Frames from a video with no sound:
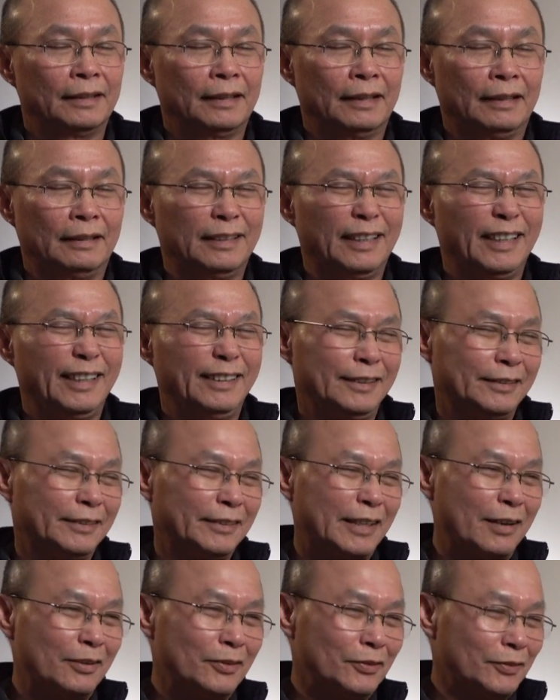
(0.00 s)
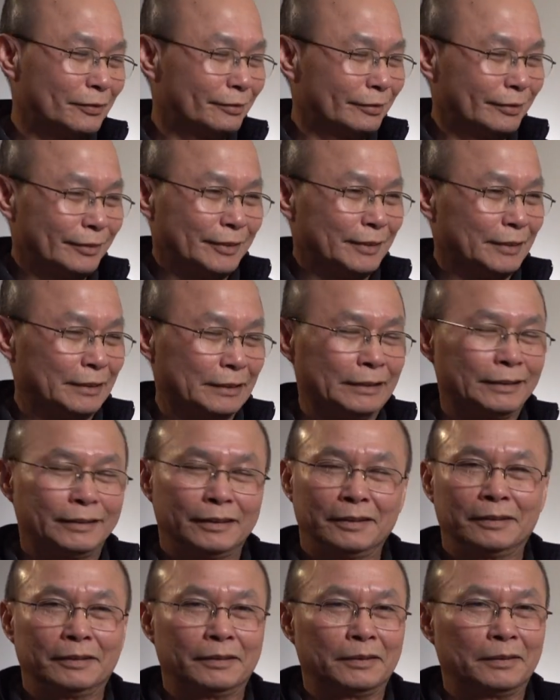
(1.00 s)
Yeah, it's south.
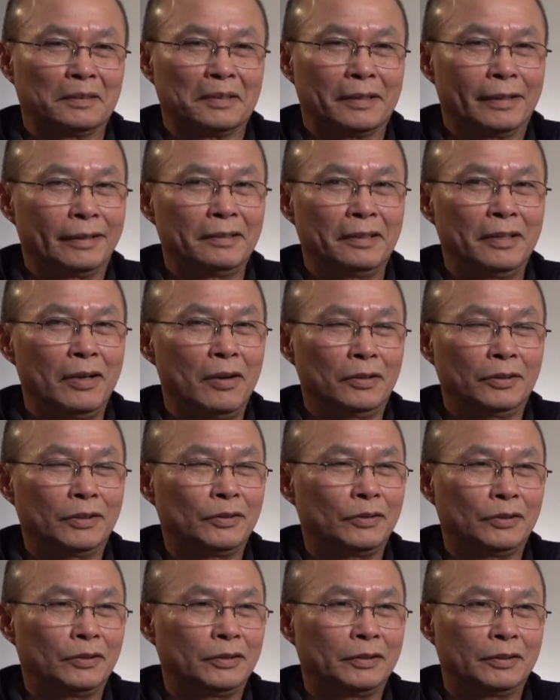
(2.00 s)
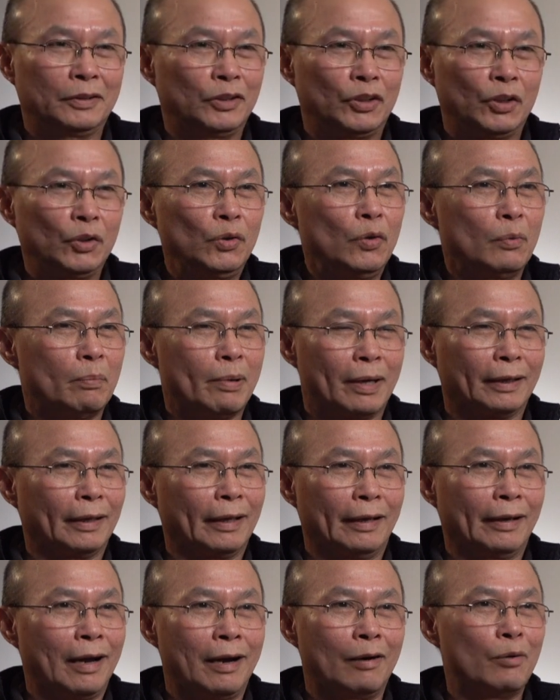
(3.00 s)
Not true, but
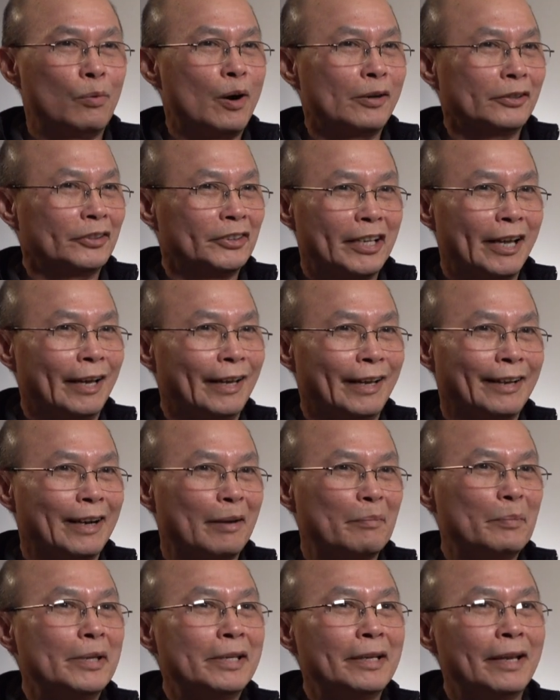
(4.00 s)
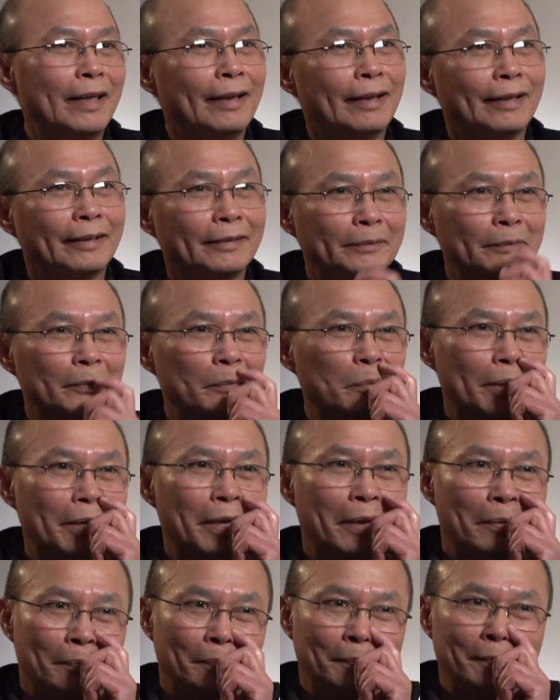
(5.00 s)
I was there. I've been there with
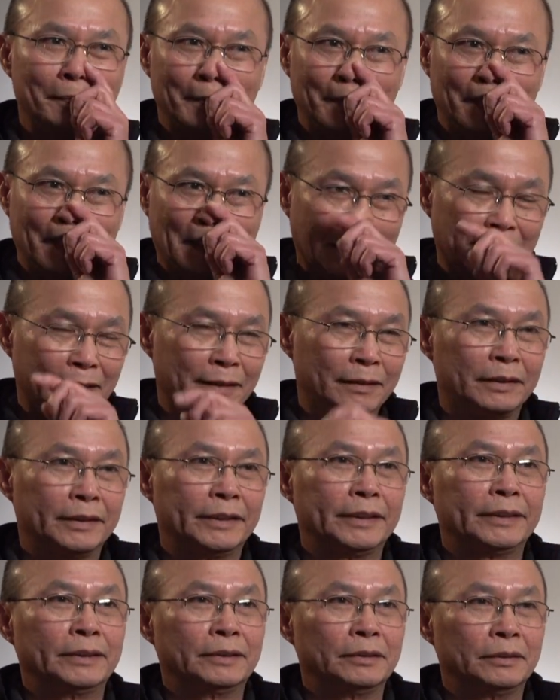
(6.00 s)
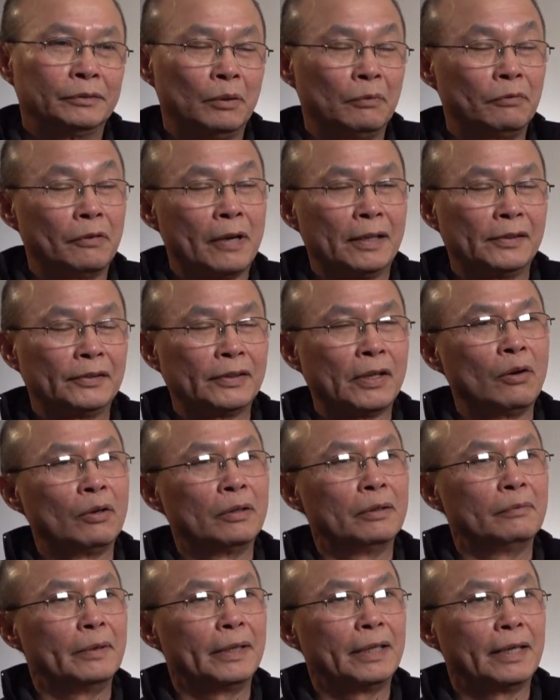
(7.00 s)
them. We fly south on
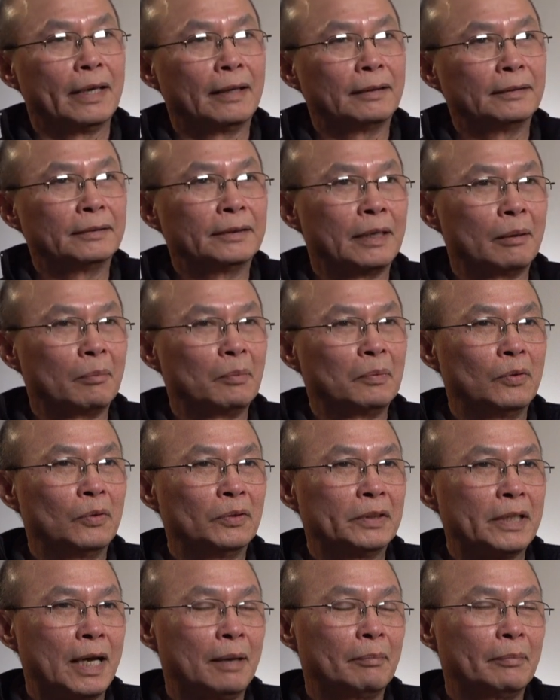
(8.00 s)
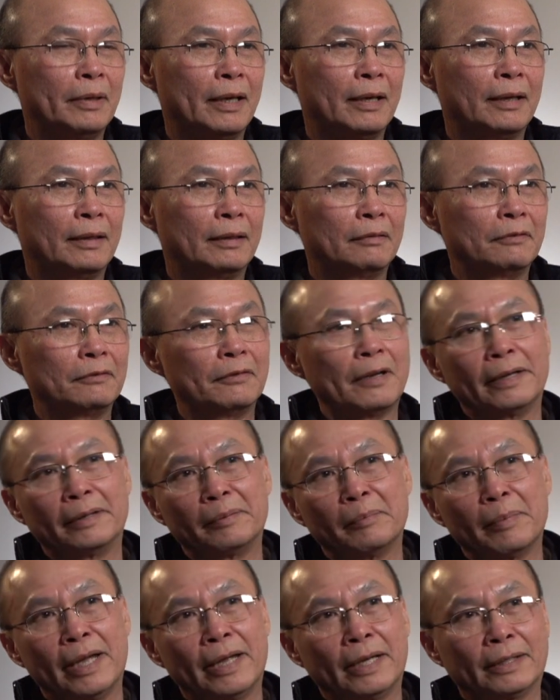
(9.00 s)
the weekend, have a good time there, flying
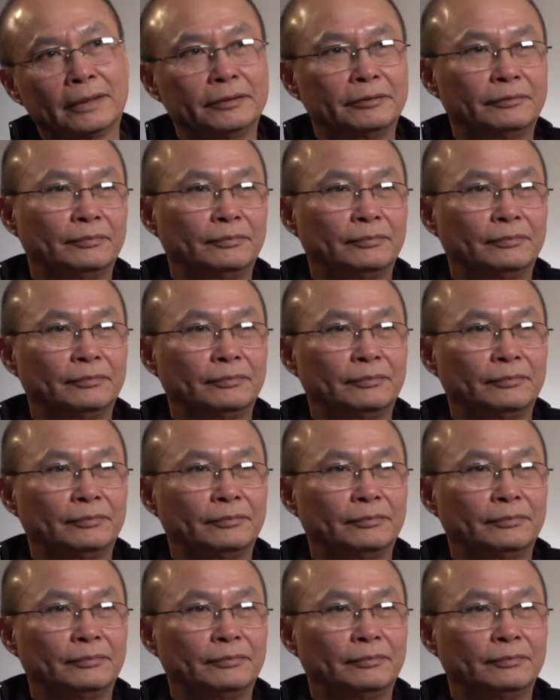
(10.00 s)
back.